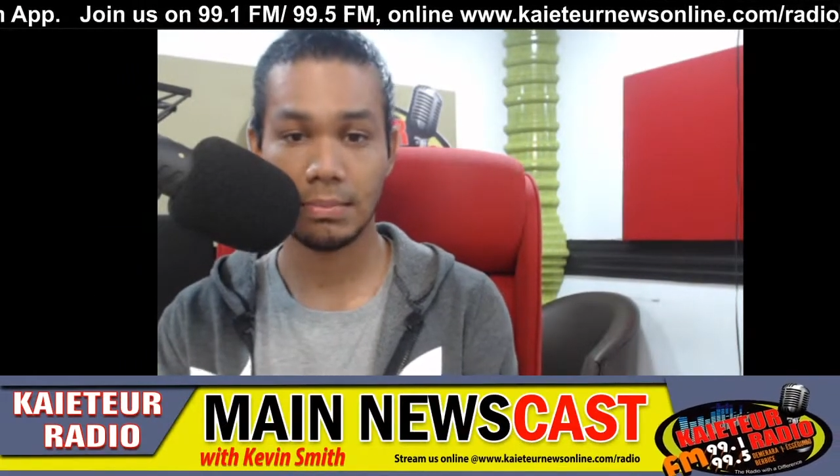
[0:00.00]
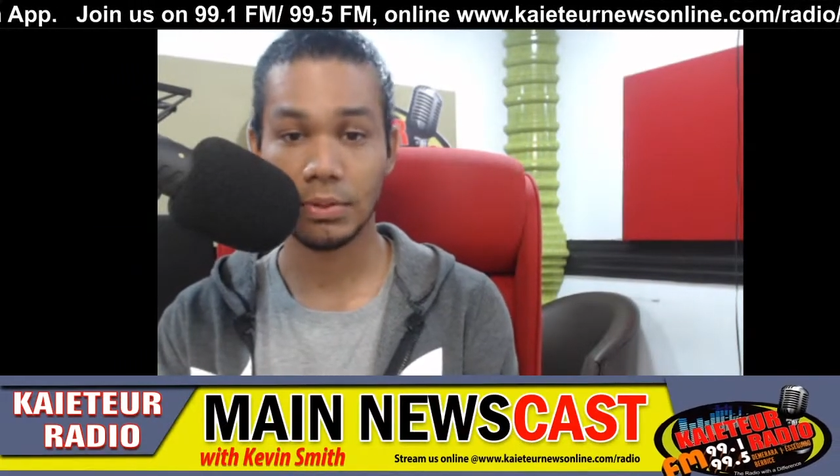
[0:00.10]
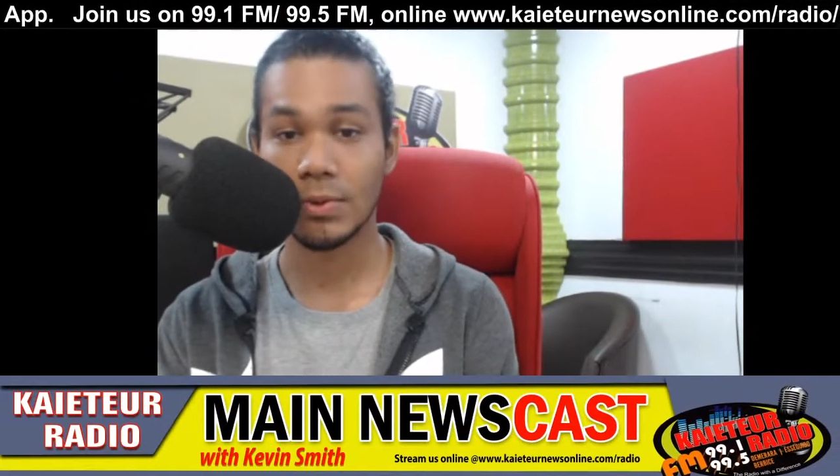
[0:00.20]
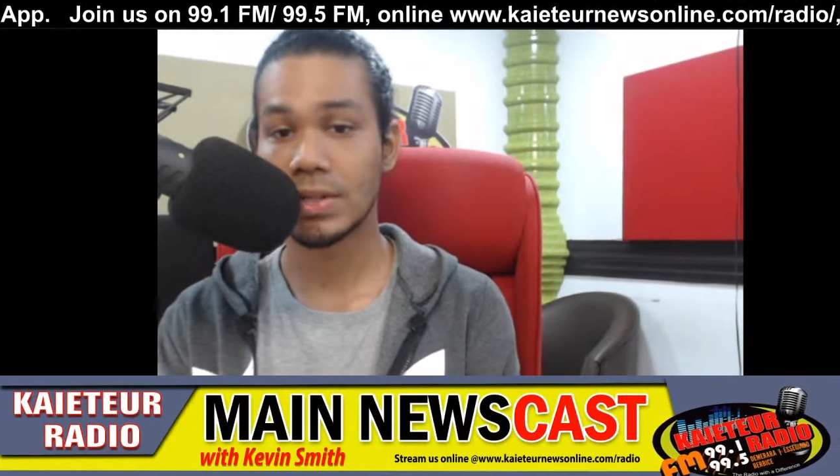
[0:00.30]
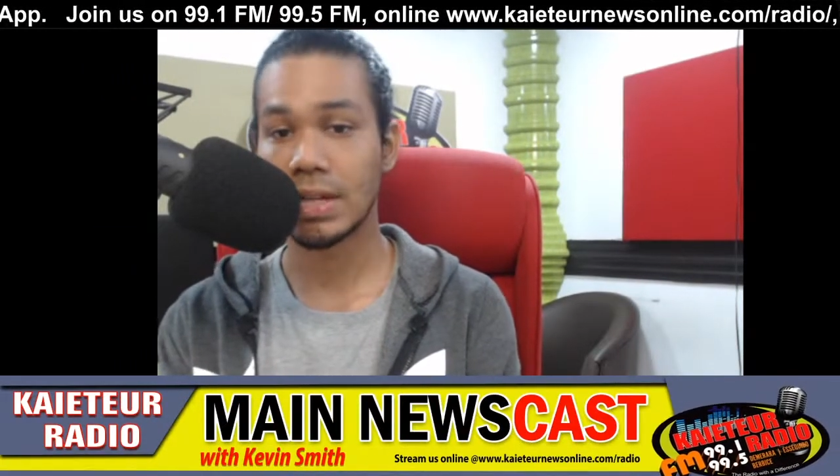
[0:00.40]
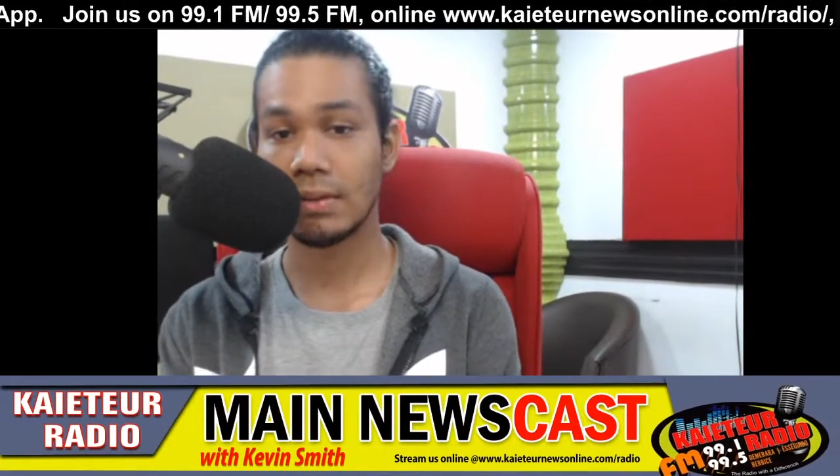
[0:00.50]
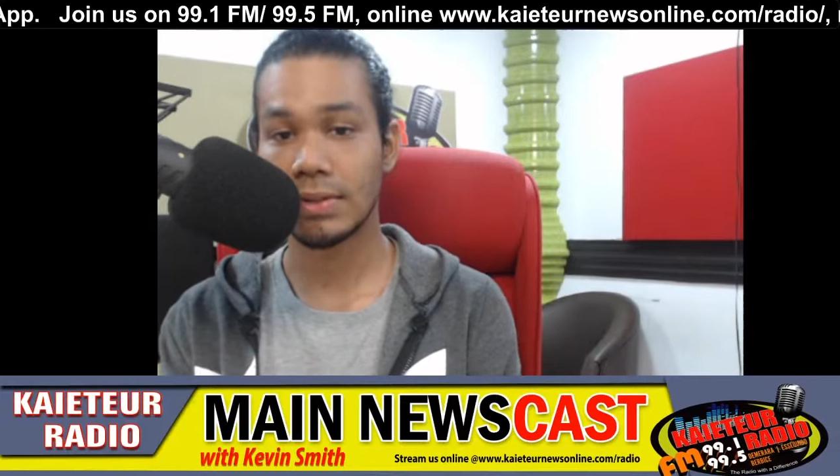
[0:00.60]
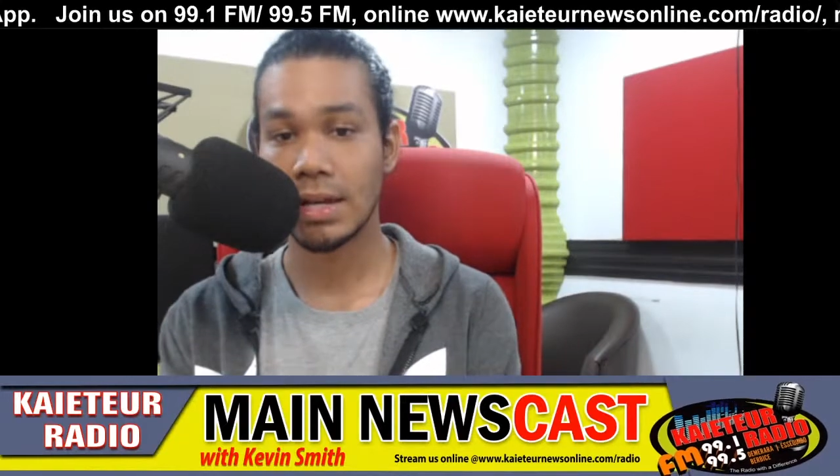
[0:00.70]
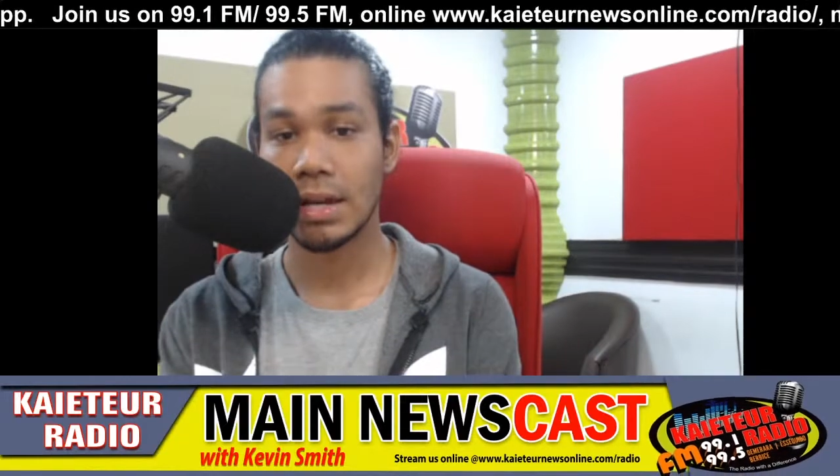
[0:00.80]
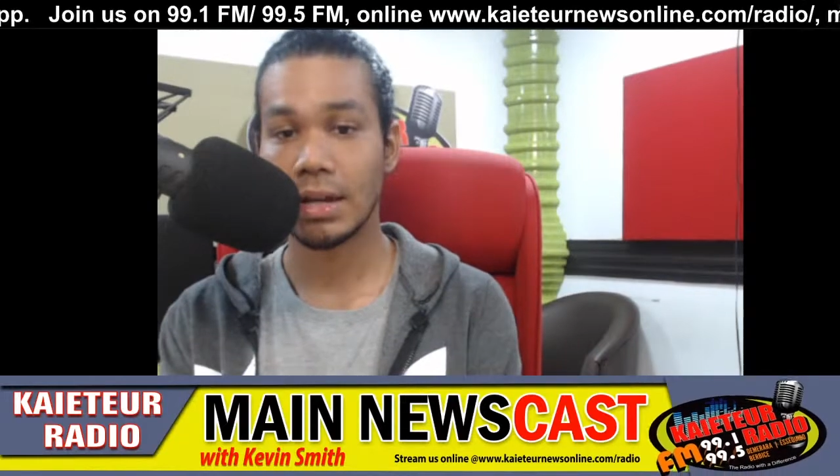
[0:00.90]
but
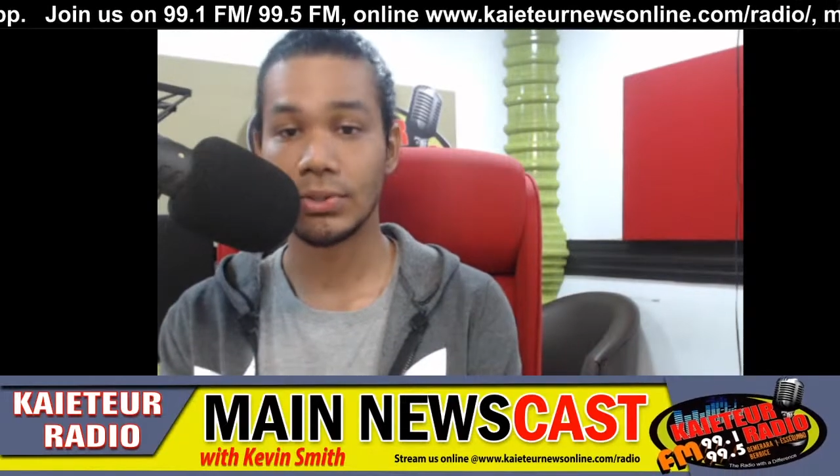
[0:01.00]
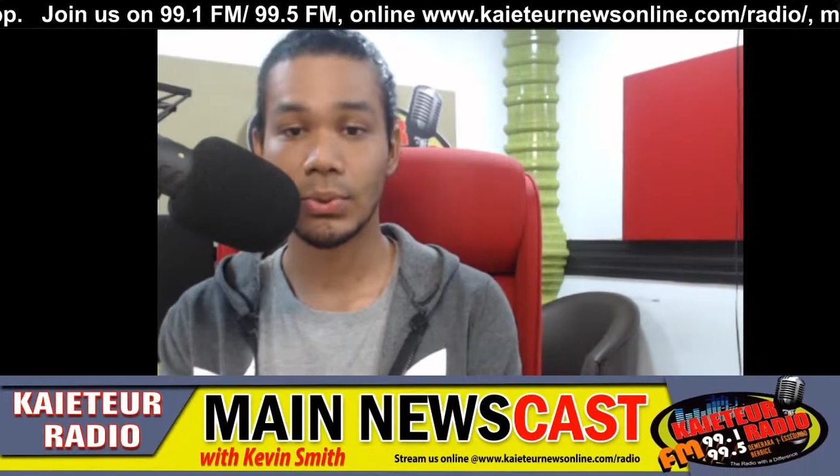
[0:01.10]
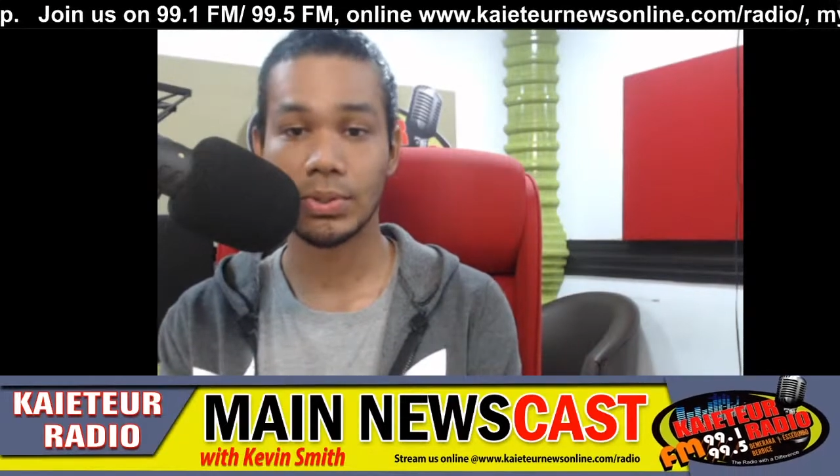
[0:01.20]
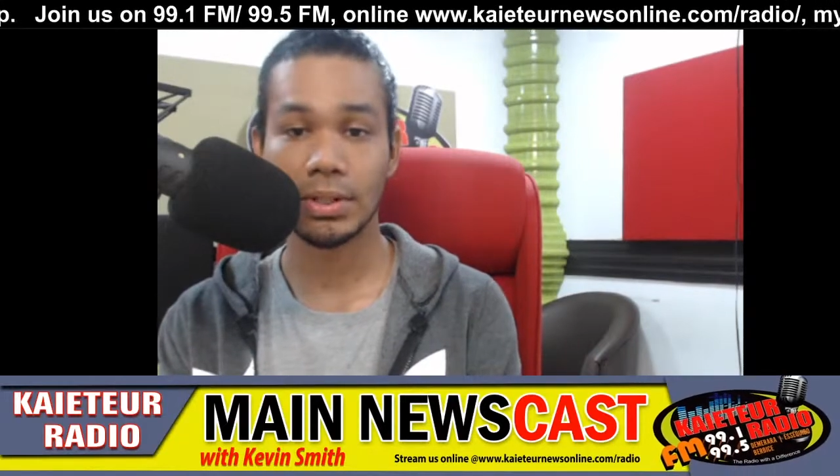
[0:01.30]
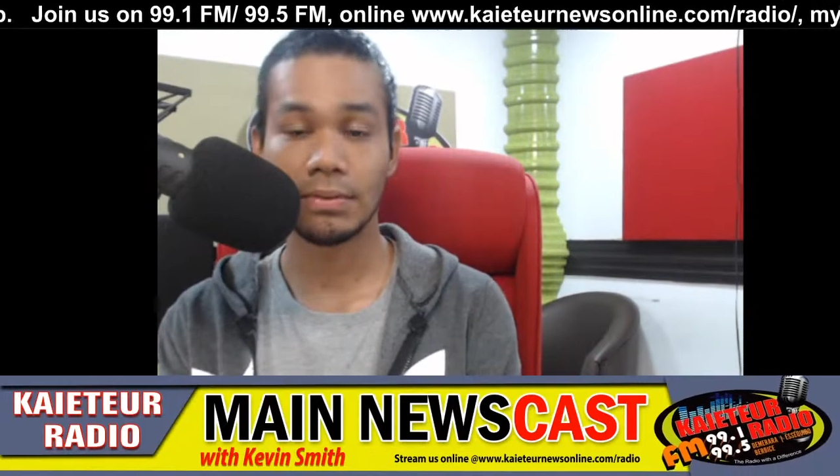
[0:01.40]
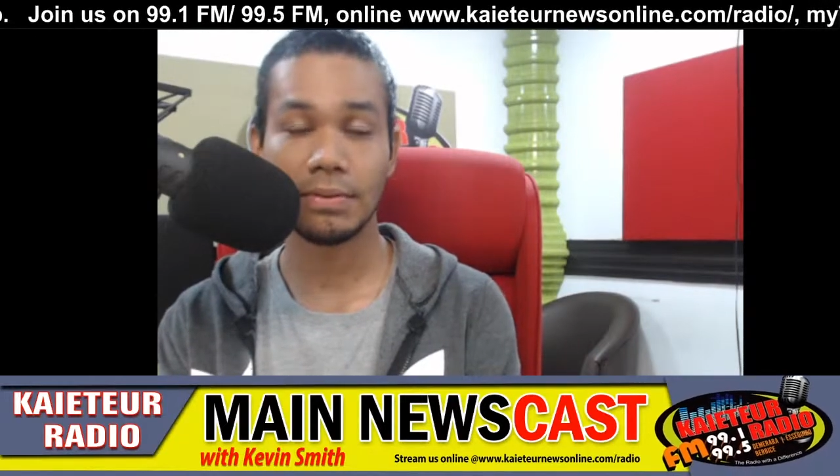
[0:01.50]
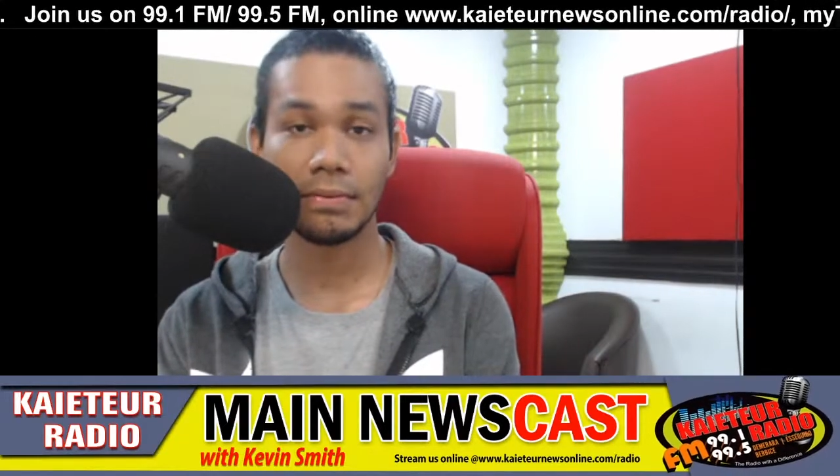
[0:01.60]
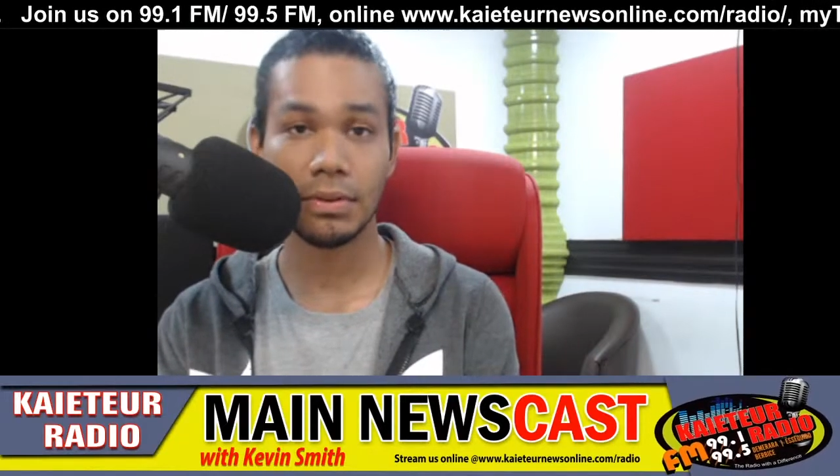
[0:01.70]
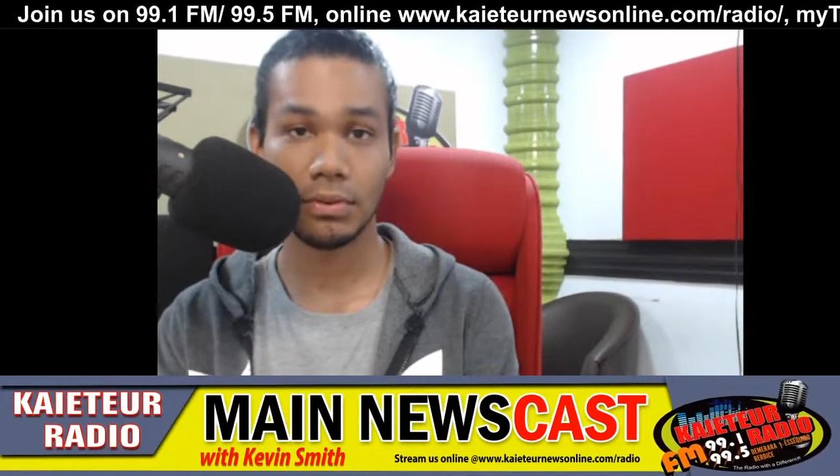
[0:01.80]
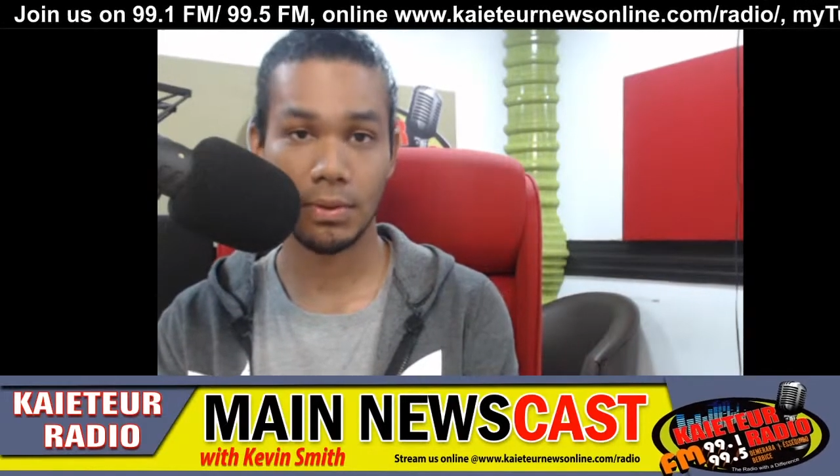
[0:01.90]
received a total of
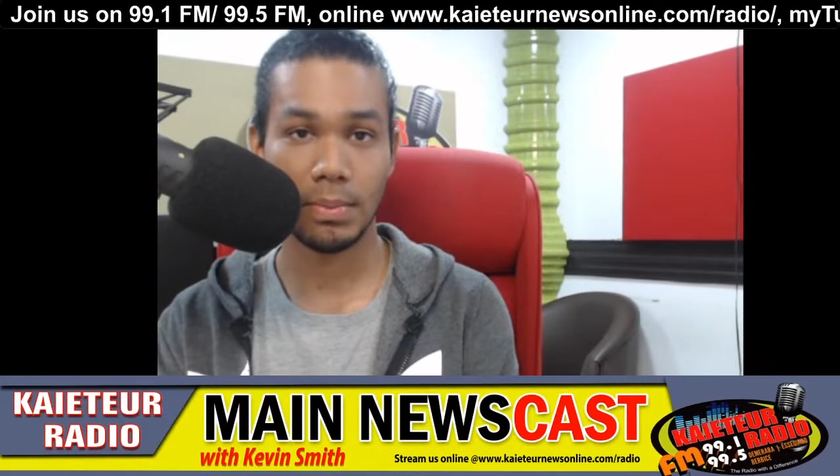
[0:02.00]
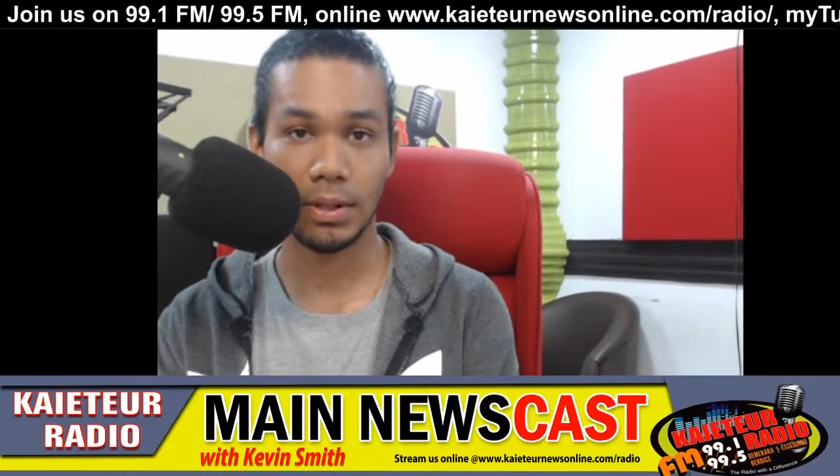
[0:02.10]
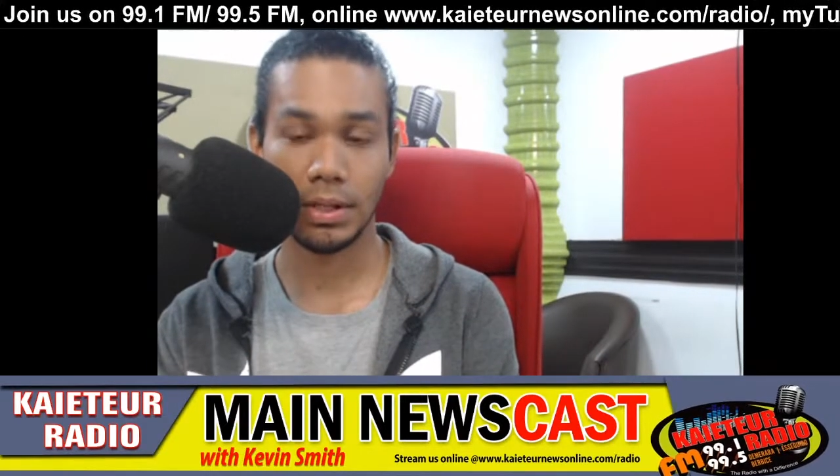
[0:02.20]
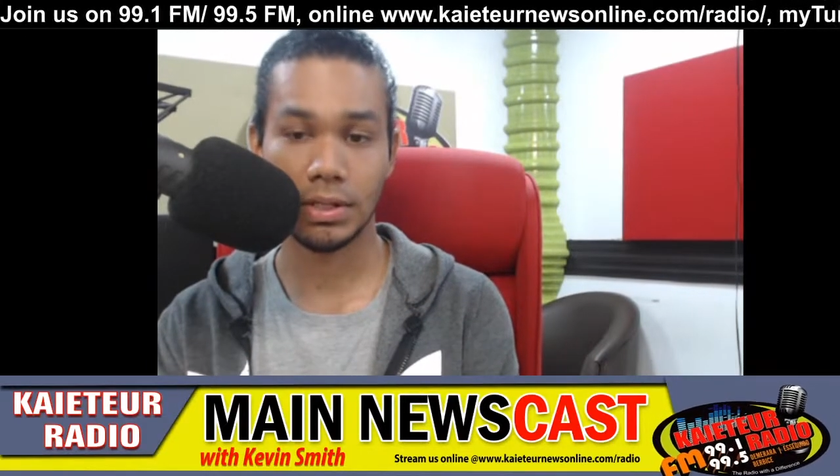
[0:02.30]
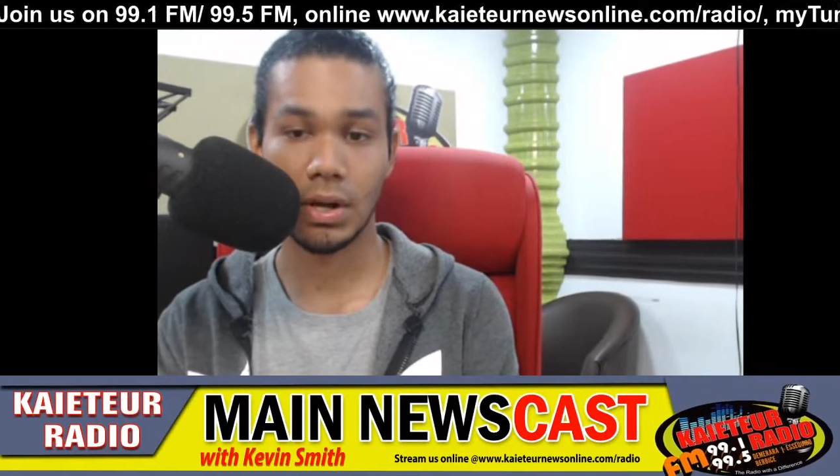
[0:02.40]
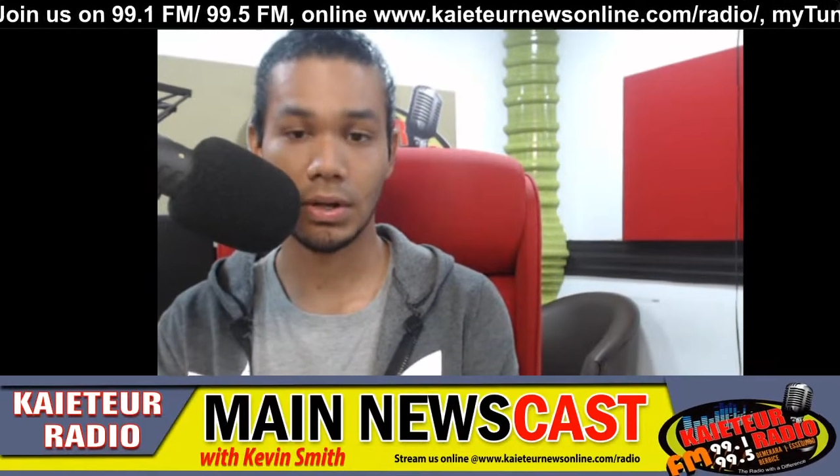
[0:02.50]
$53 billion